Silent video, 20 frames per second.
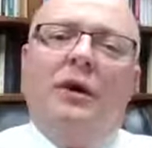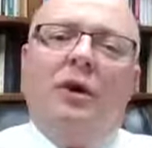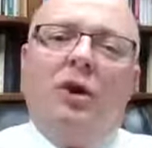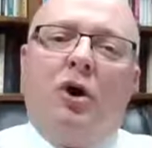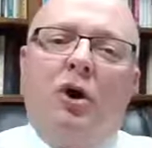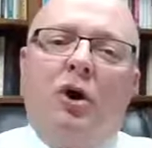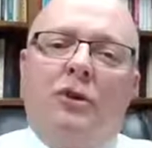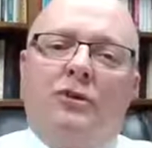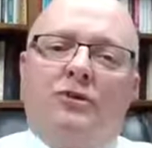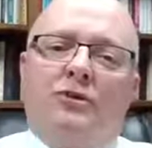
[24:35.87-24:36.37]
But
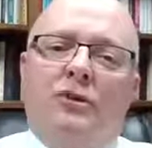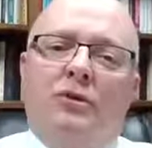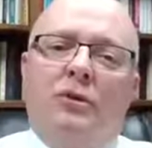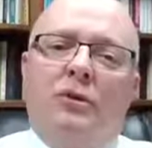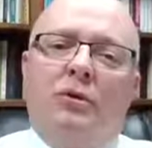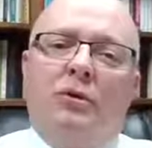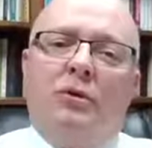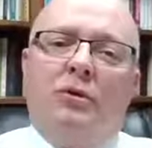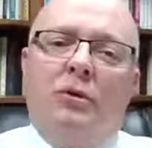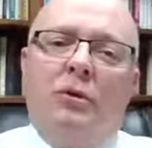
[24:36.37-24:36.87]
it
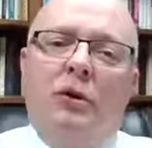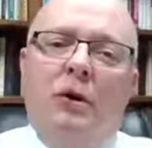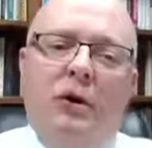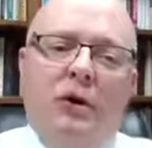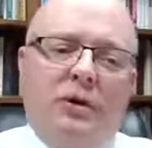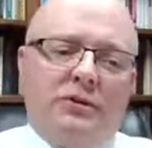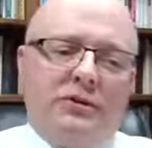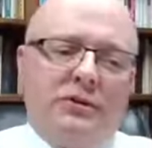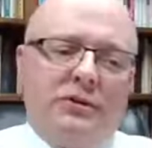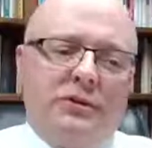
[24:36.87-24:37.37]
also
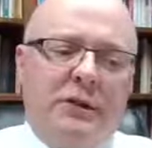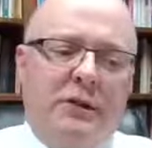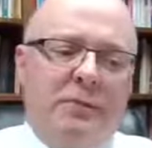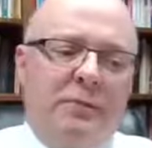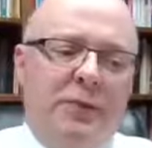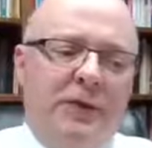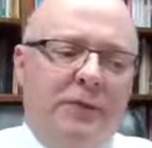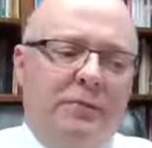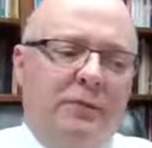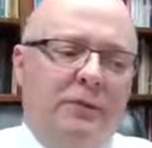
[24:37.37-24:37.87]
caused
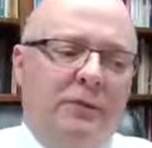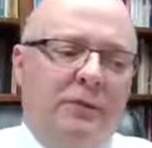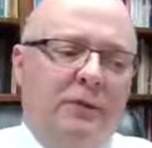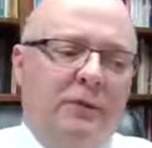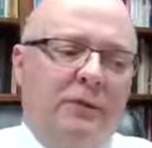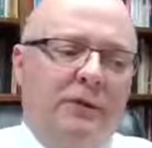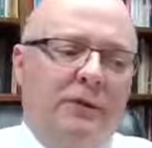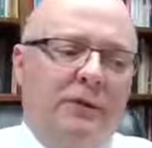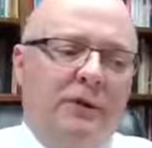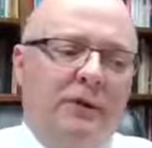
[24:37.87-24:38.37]
some
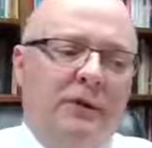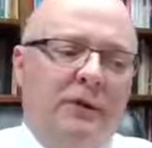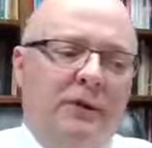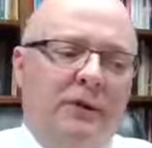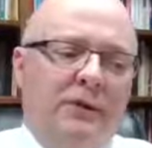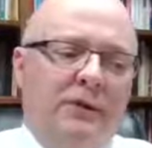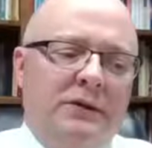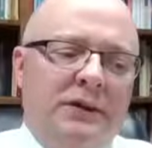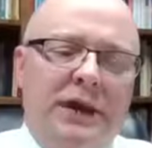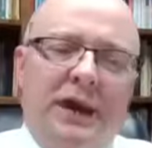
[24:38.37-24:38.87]
people
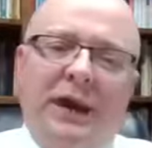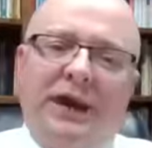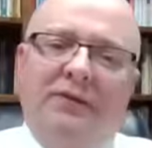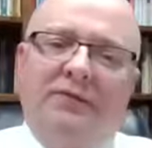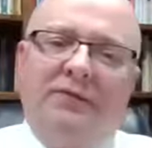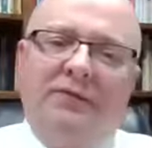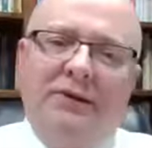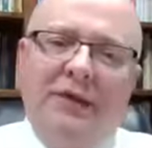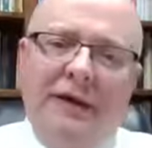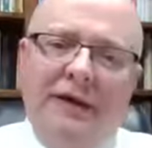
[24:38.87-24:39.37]
to
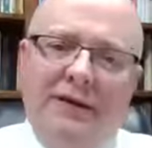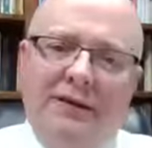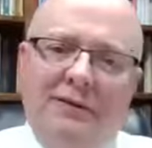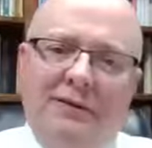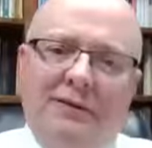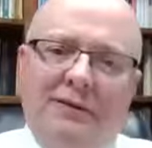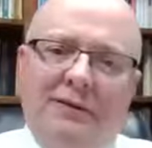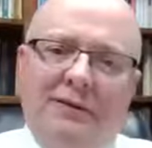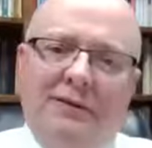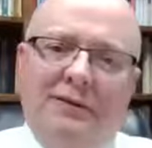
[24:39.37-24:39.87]
have faith.